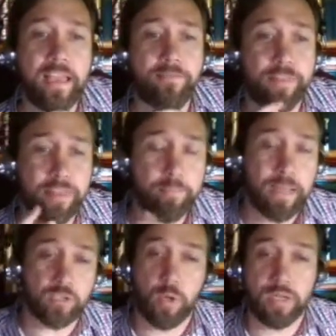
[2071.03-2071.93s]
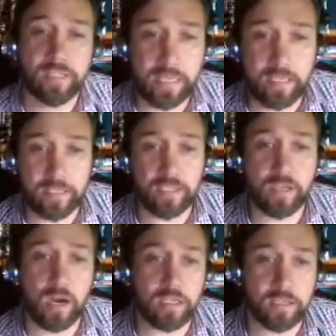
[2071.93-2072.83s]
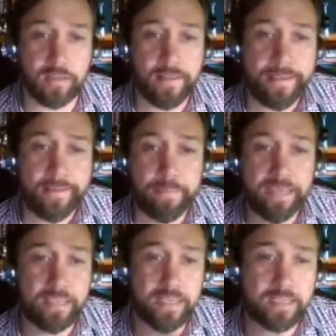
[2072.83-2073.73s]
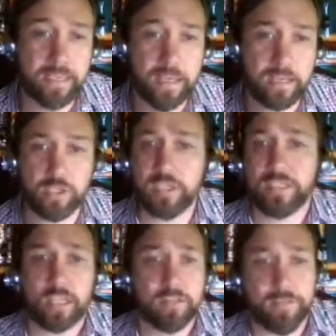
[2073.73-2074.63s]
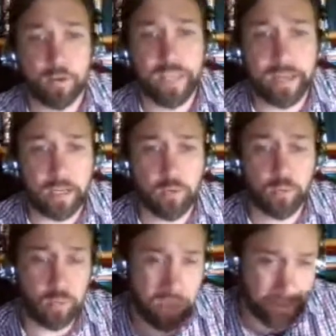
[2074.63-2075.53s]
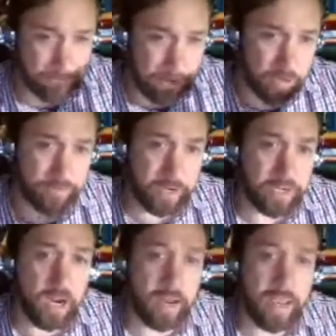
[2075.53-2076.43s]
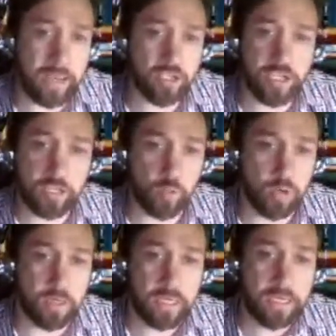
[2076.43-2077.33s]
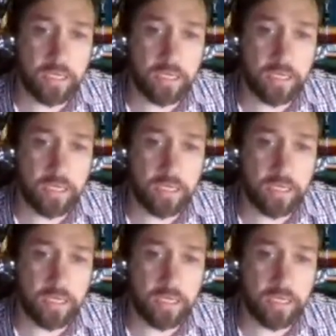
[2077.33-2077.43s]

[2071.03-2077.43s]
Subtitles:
if we think back to what I said at the start, PTSD is like a volcano. At the very, very young age is what